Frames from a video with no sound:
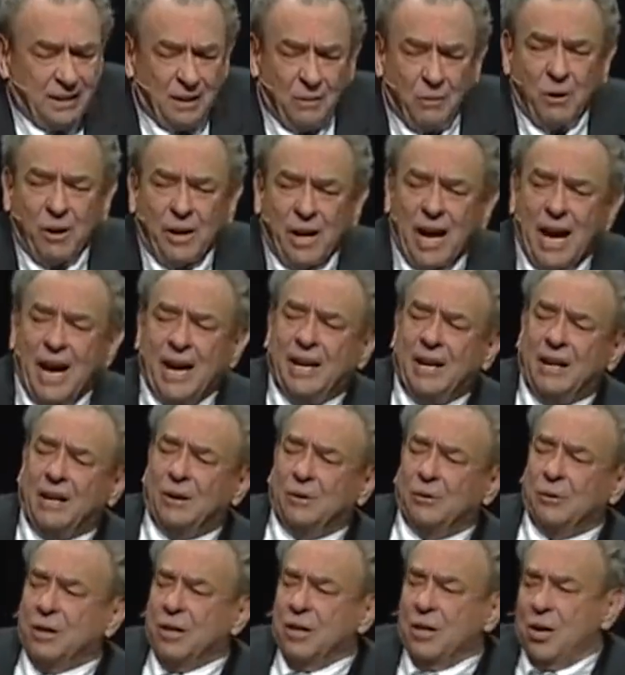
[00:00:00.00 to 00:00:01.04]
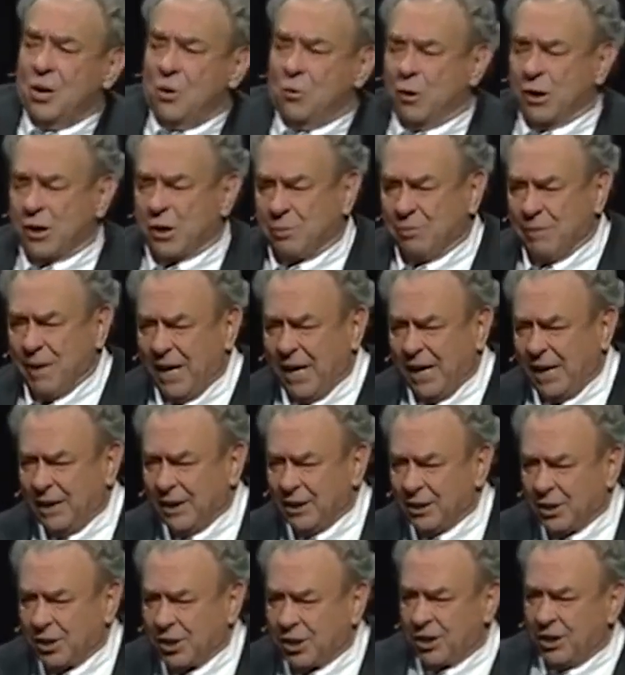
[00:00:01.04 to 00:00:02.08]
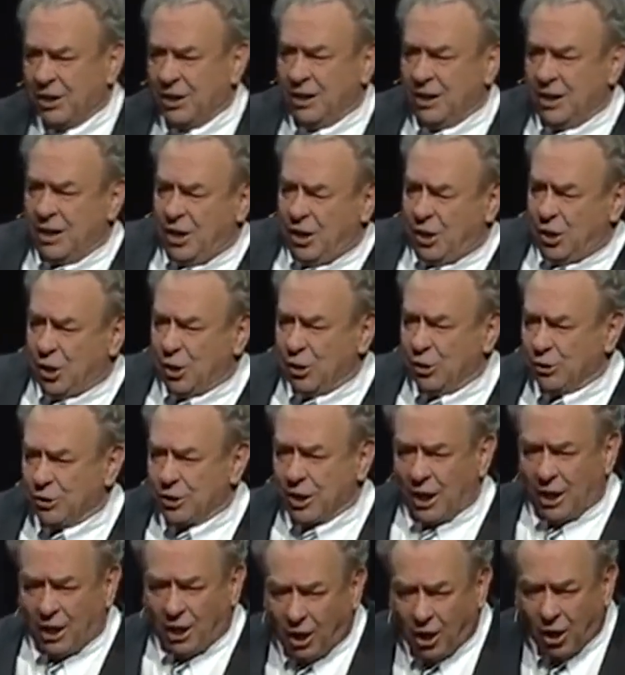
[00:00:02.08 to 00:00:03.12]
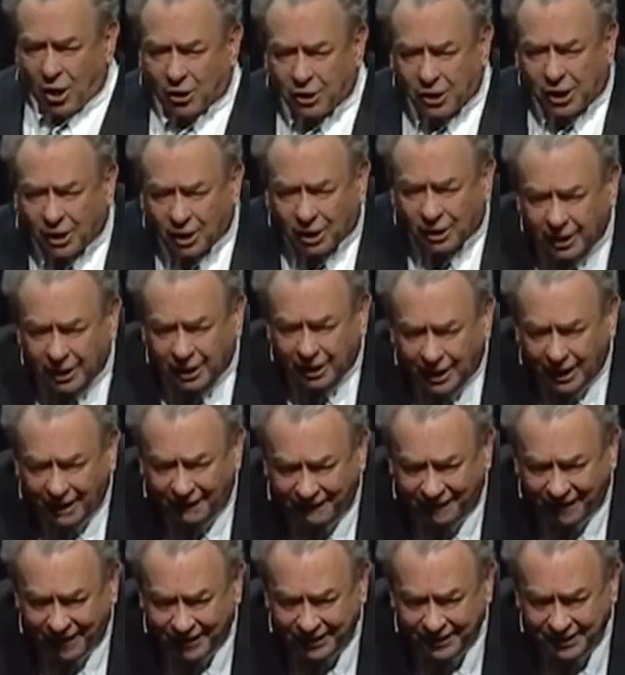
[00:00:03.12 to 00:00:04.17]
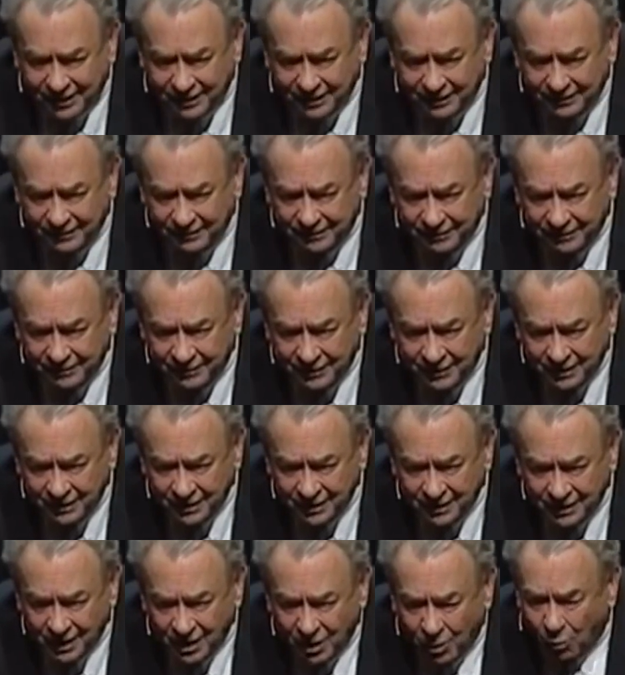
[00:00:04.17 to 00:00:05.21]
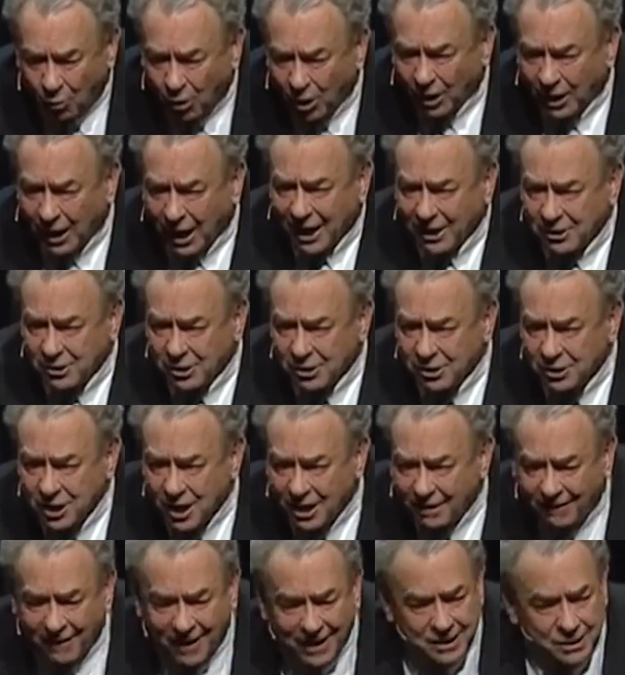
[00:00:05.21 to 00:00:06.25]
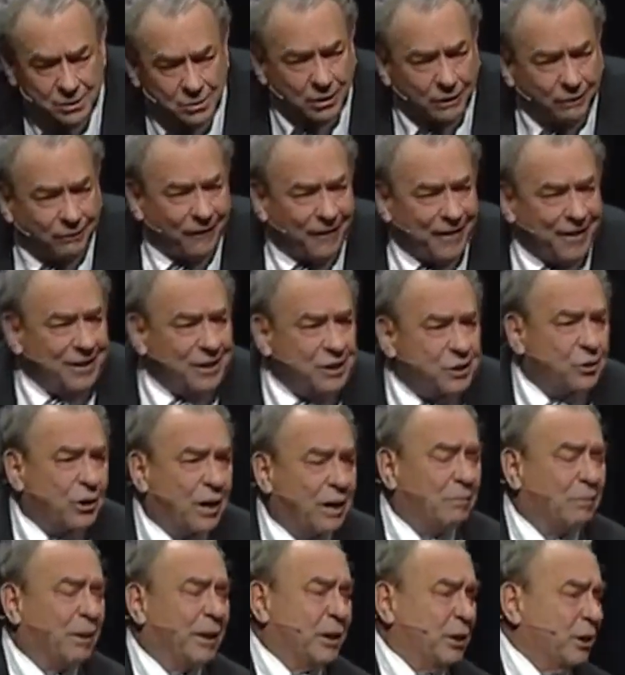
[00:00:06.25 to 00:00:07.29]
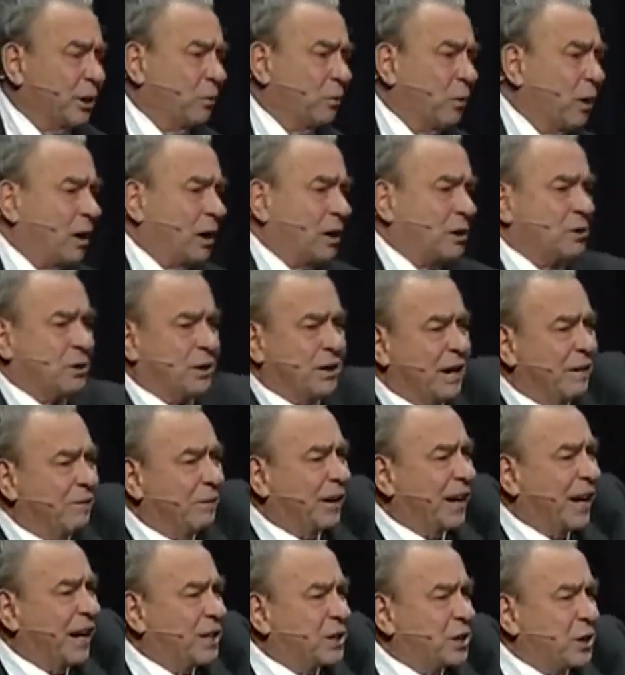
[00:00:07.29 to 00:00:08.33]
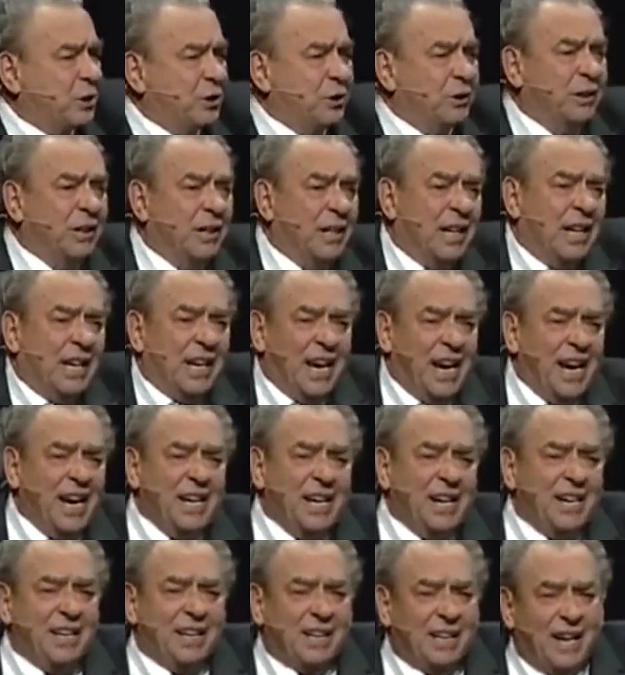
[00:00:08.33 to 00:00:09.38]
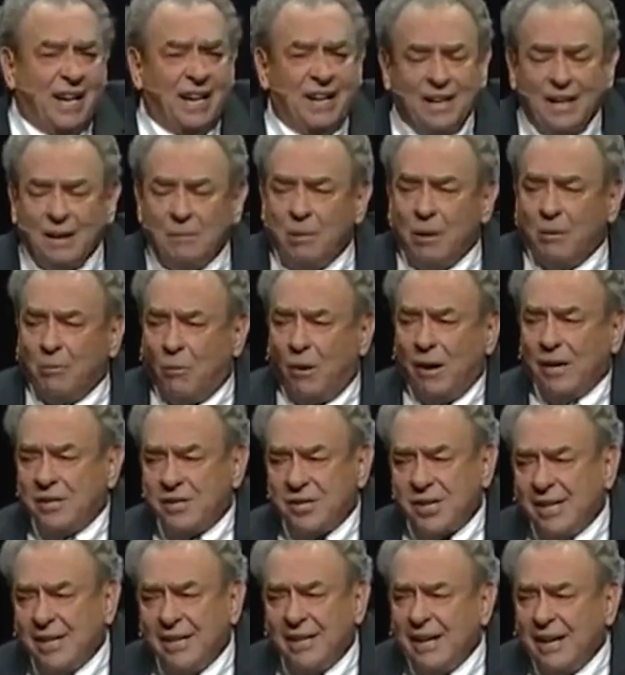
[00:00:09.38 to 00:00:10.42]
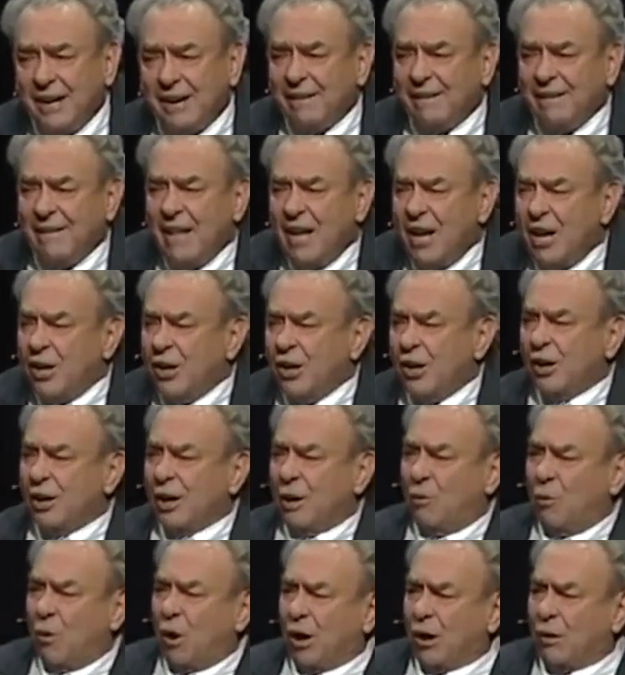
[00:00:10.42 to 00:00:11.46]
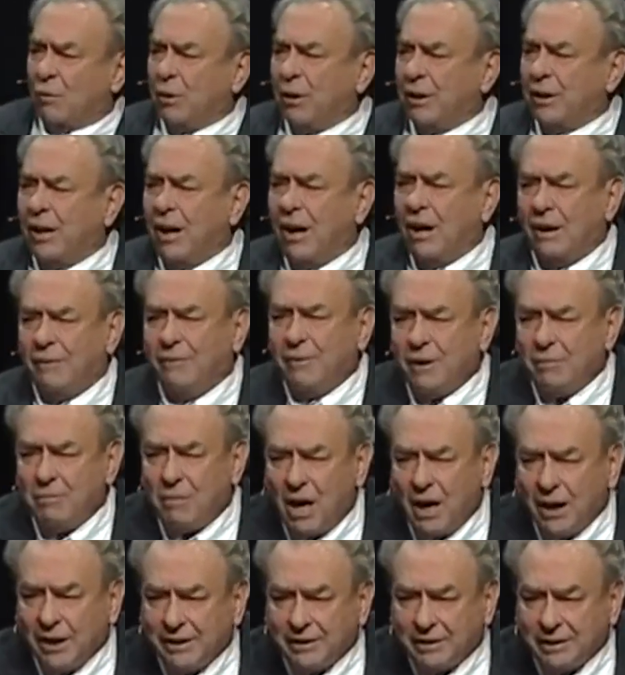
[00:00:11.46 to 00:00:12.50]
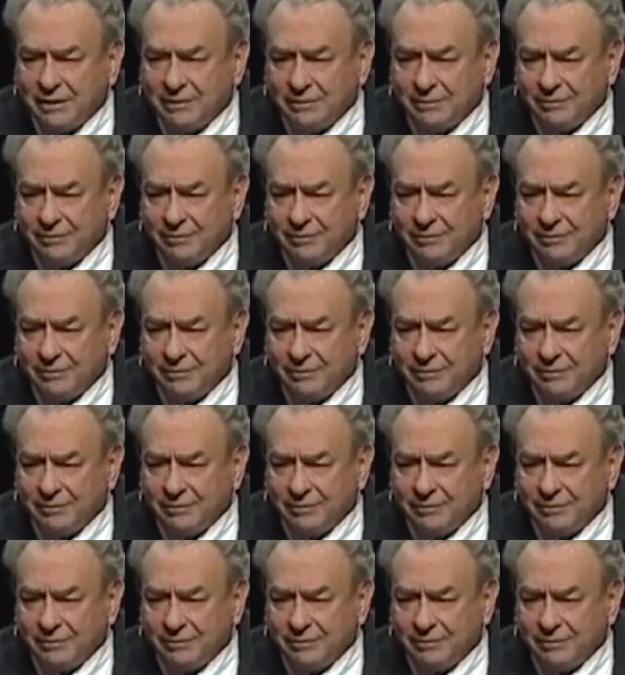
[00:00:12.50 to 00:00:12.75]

The word agon, which means use a Herculean effort. Work out your salvation with fear and trembling. Your works will never get you into the kingdom, but once in there, you're to work with all of your might.